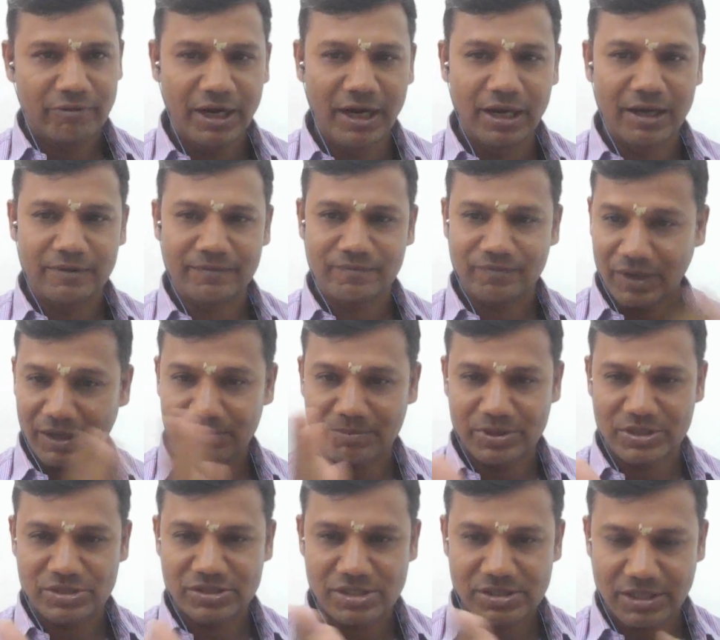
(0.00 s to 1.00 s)
wheel. That
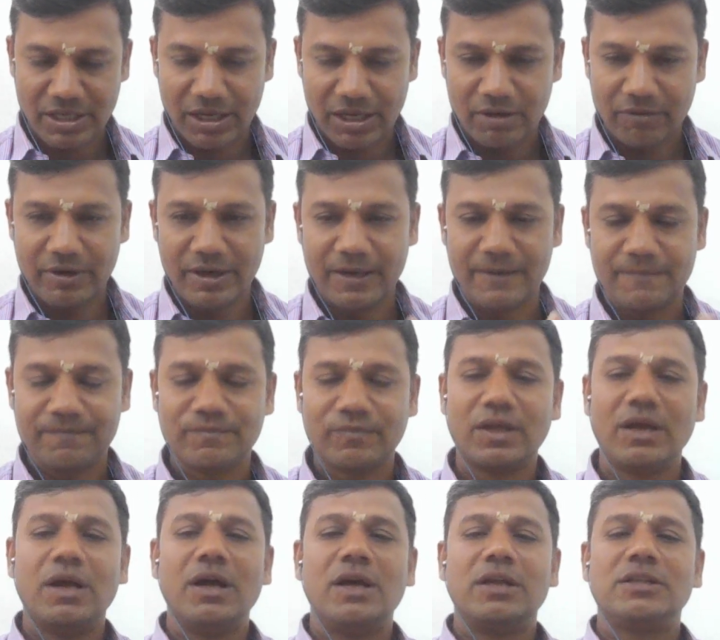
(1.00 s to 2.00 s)
means a single wheel.
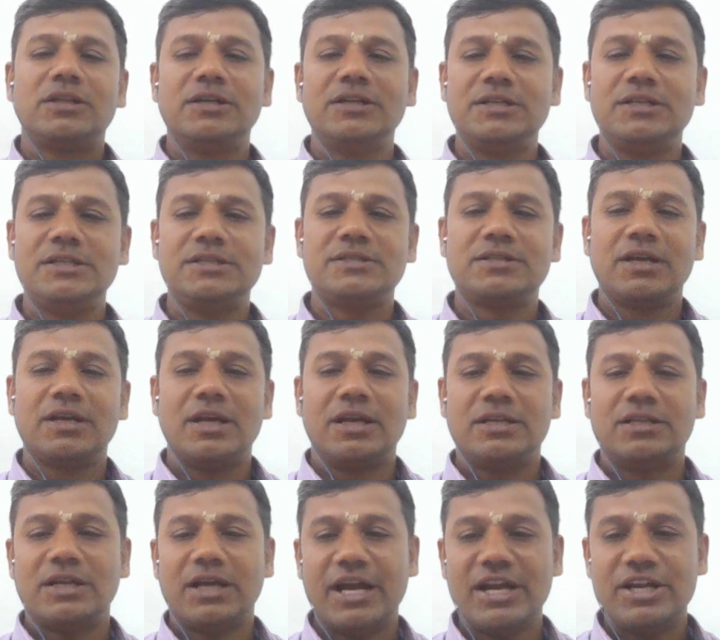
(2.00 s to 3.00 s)
Third is,
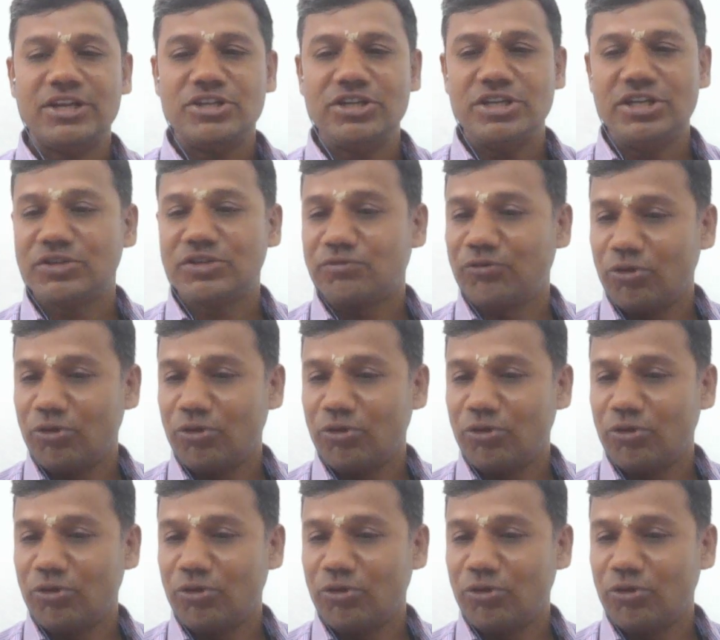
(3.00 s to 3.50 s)
the engine is